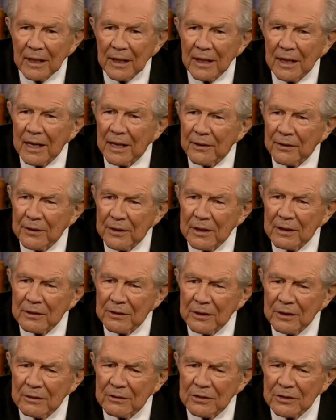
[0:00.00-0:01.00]
And I think
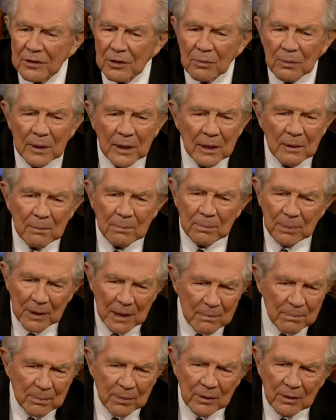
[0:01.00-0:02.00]
that so many
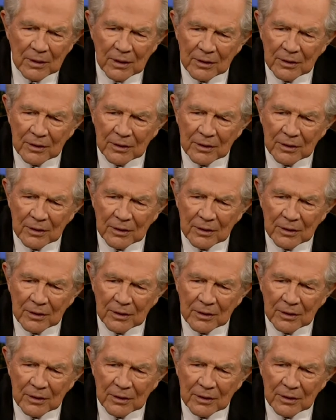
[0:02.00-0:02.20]
people